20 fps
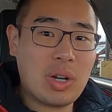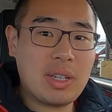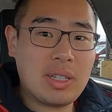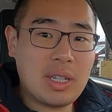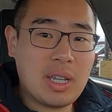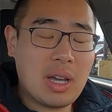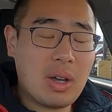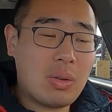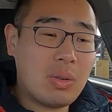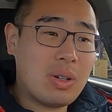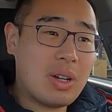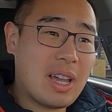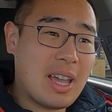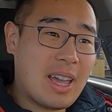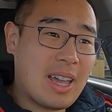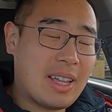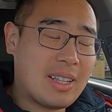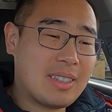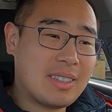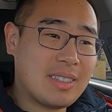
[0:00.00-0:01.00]
right now,
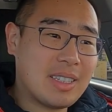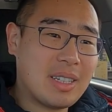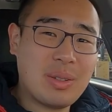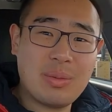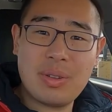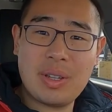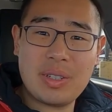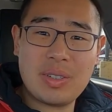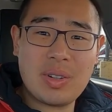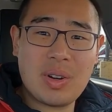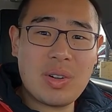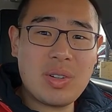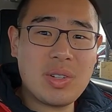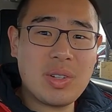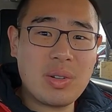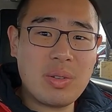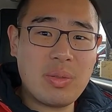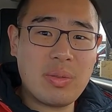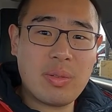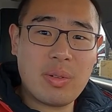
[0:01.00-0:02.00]
and if I
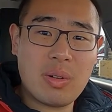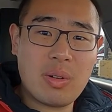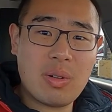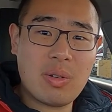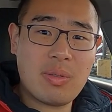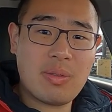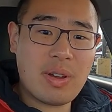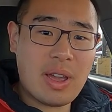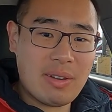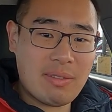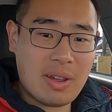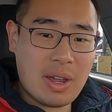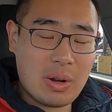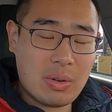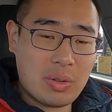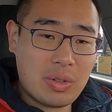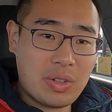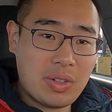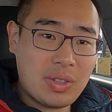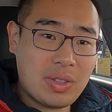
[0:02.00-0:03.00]
charge here for 5
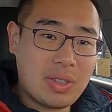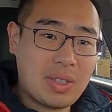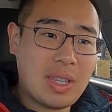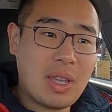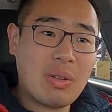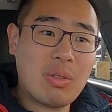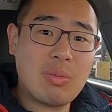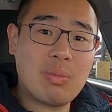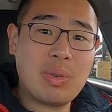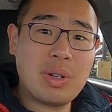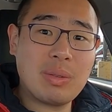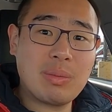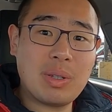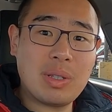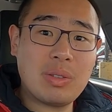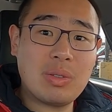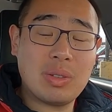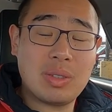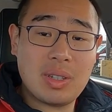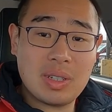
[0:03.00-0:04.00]
hours, that will bring
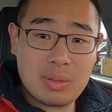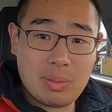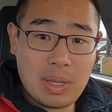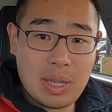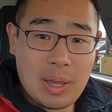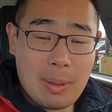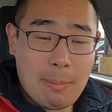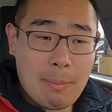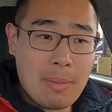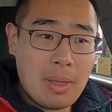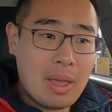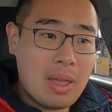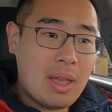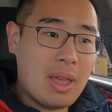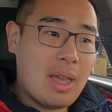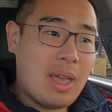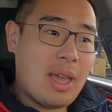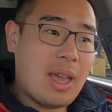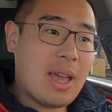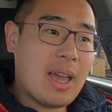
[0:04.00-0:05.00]
me to 6 p.m.
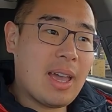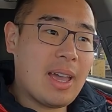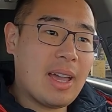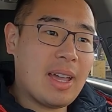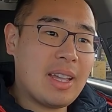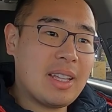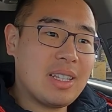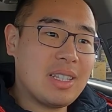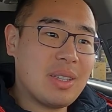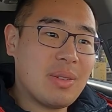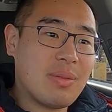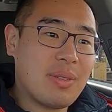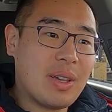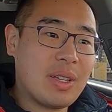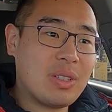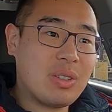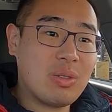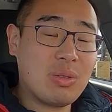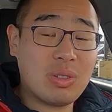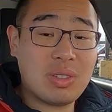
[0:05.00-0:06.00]
And if
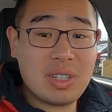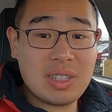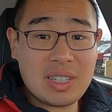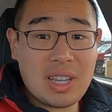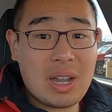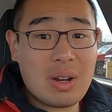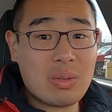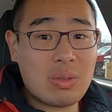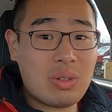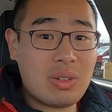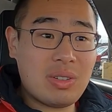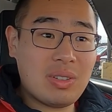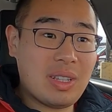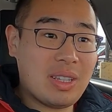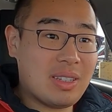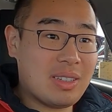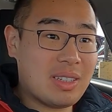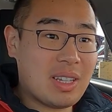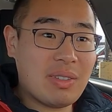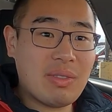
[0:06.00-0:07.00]
I do 6 hours,
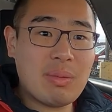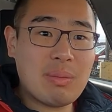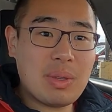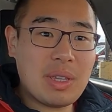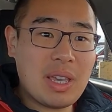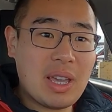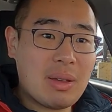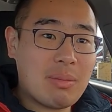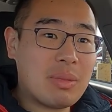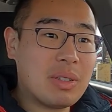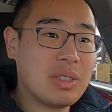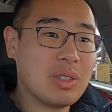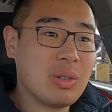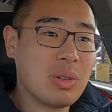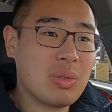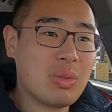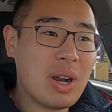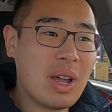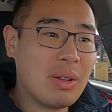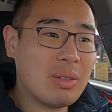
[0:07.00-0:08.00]
it's 7 p.m.
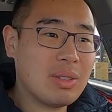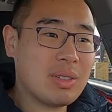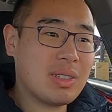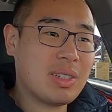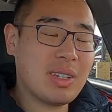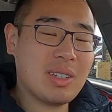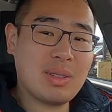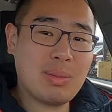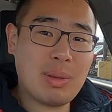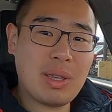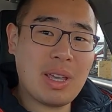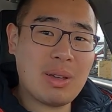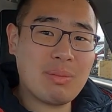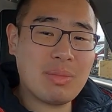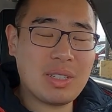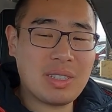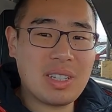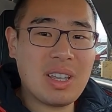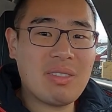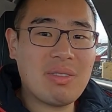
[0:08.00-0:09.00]
So around 6
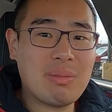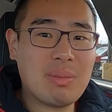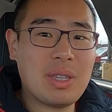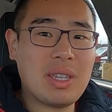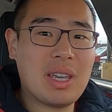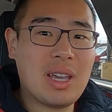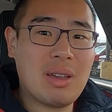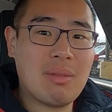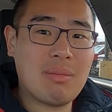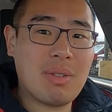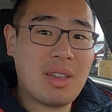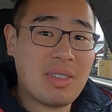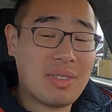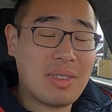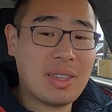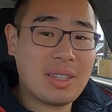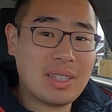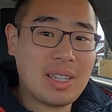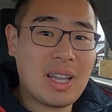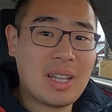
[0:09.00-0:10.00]
p.m. to 7 p.m., I
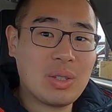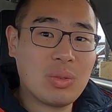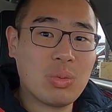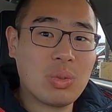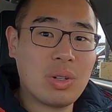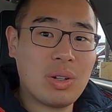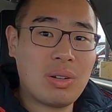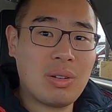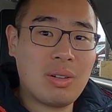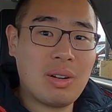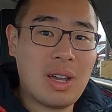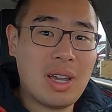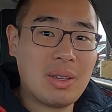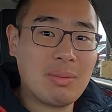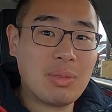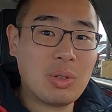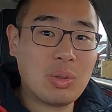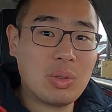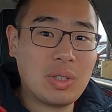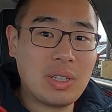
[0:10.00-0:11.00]
think that's where
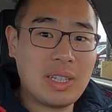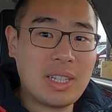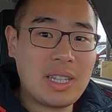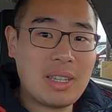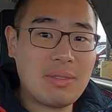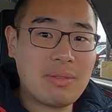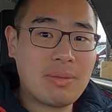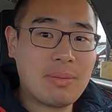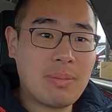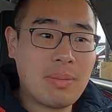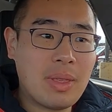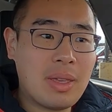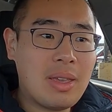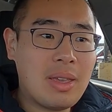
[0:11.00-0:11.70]
I'm going to leave.